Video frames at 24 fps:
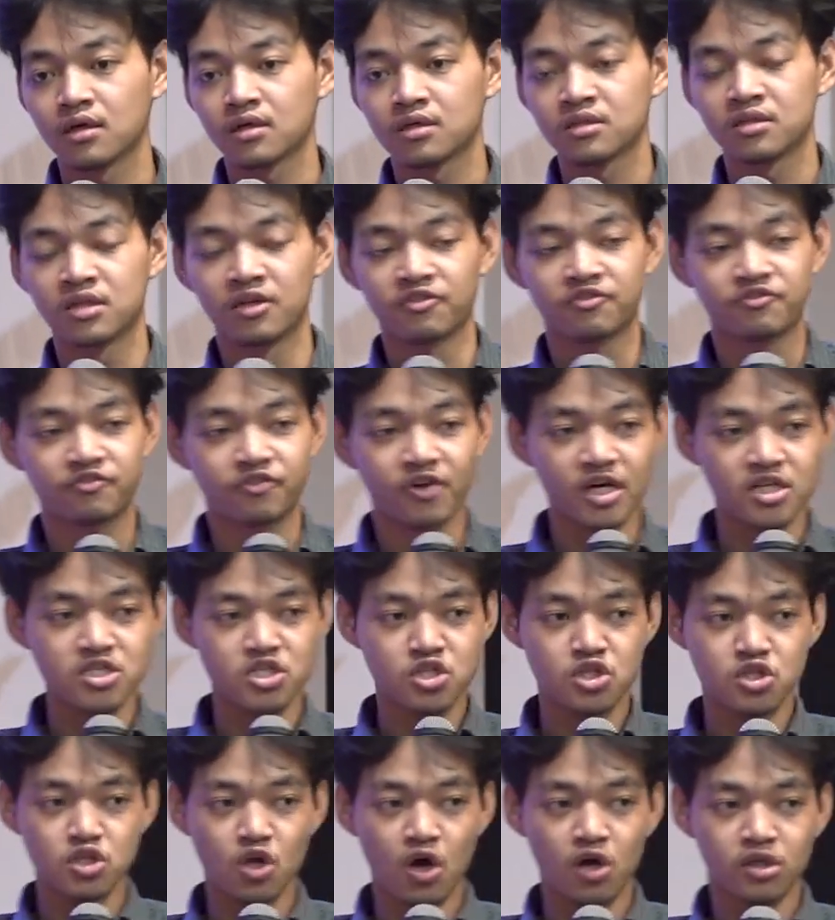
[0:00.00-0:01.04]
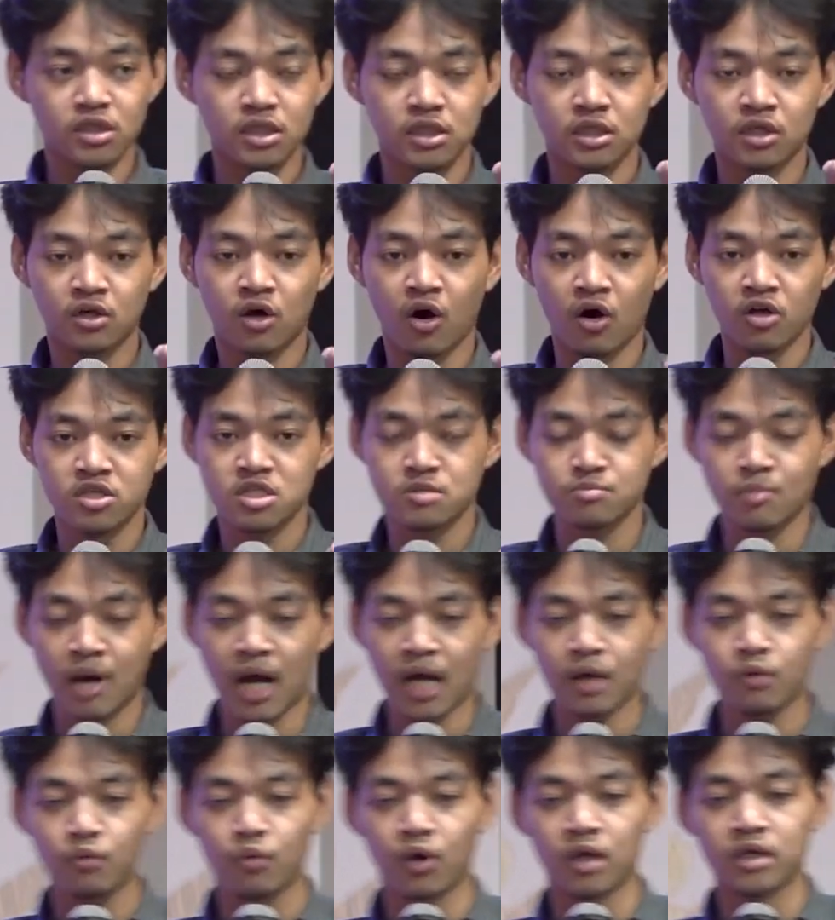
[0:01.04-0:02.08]
The first thought in God's
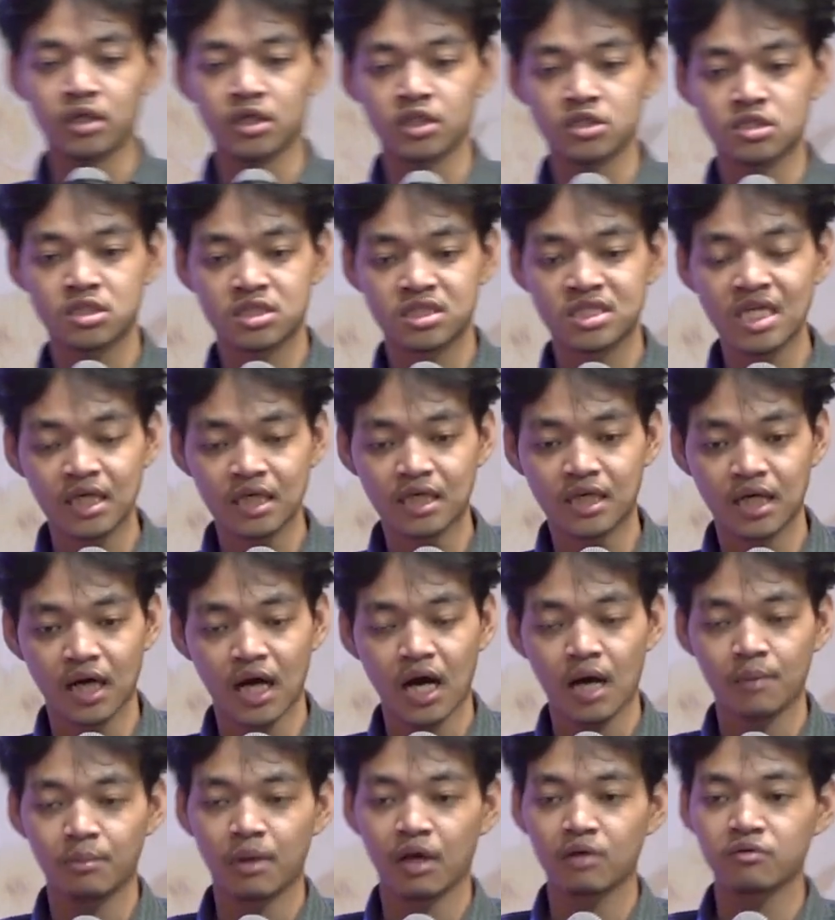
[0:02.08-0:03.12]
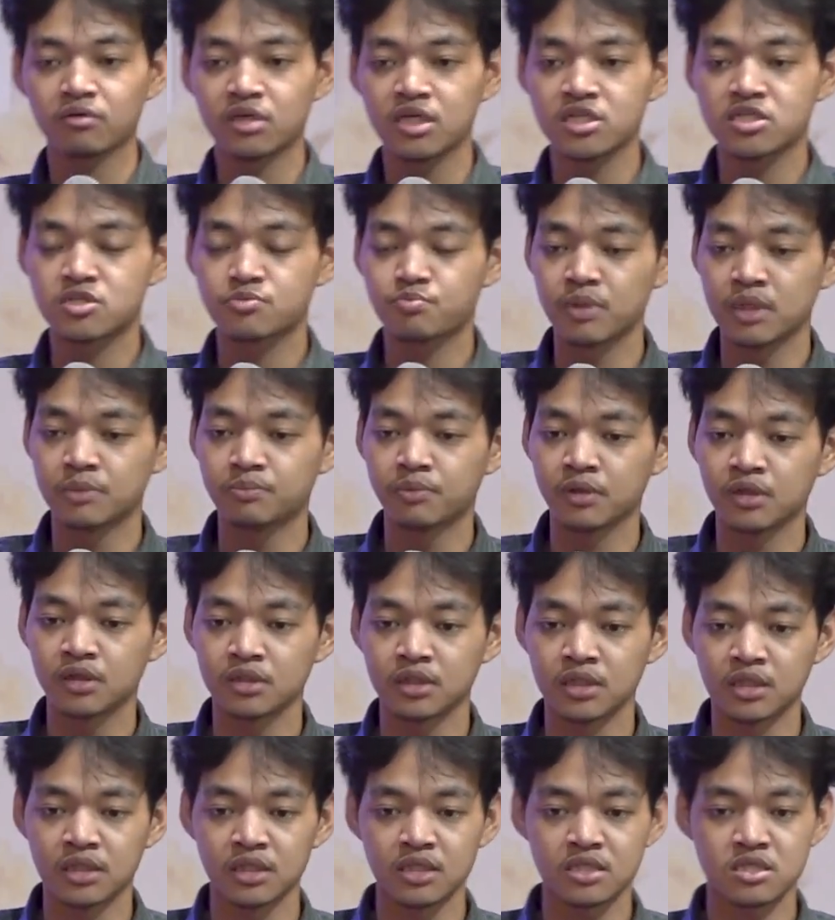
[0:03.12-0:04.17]
mind when he think about his people
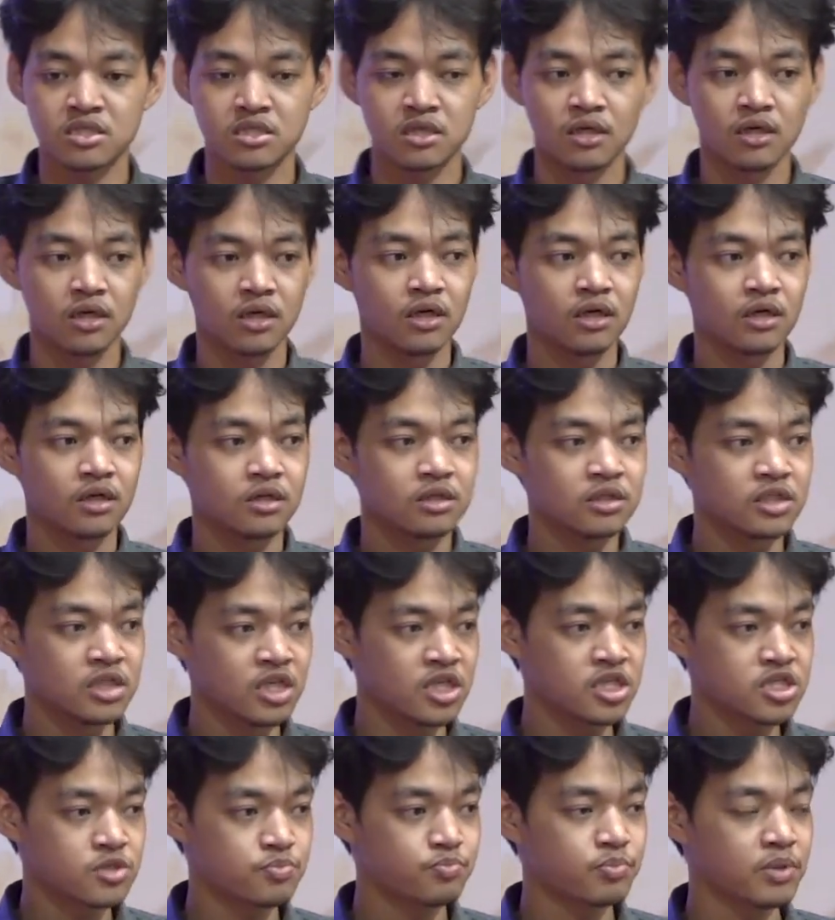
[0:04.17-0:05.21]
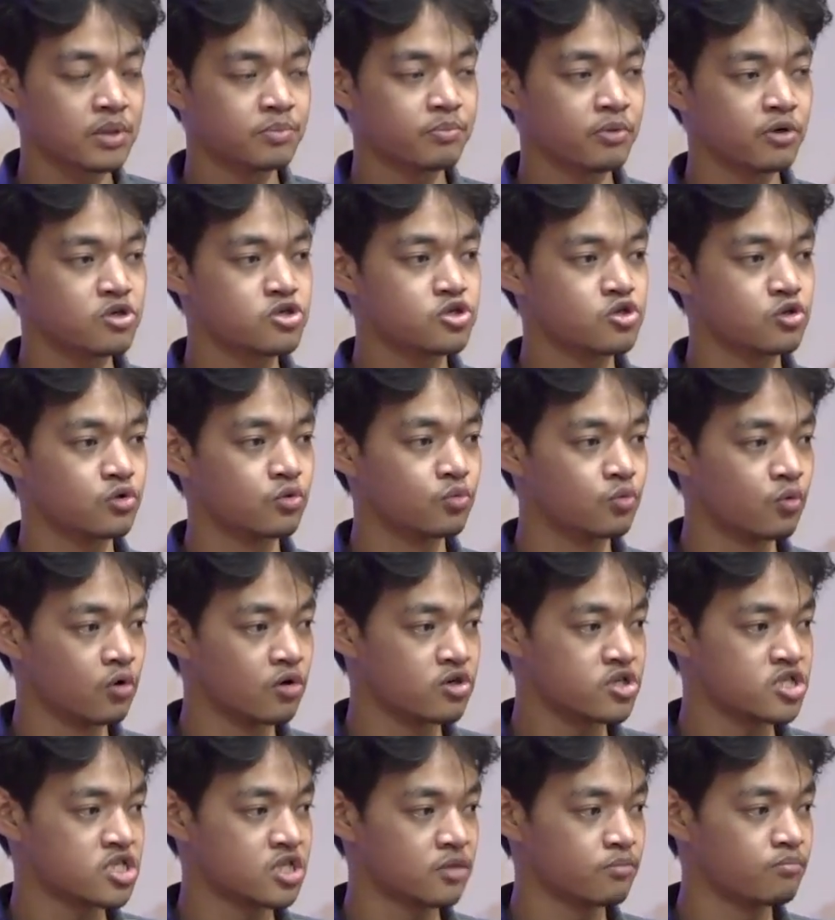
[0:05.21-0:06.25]
is, these people should
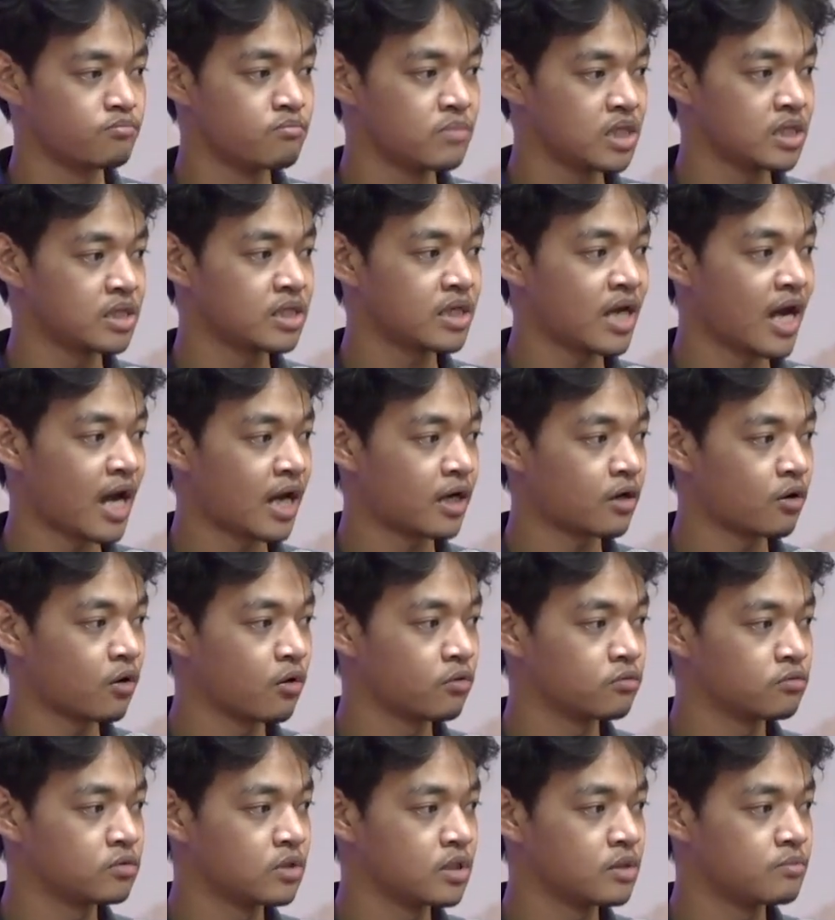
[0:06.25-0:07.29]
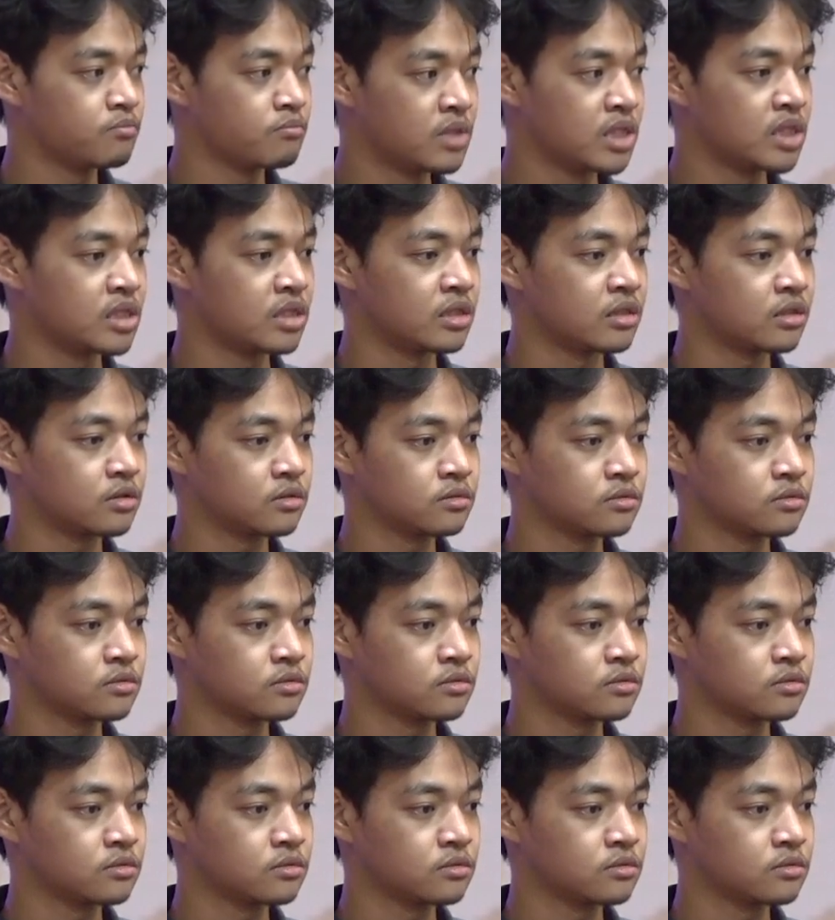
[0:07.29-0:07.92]
worship me and only me.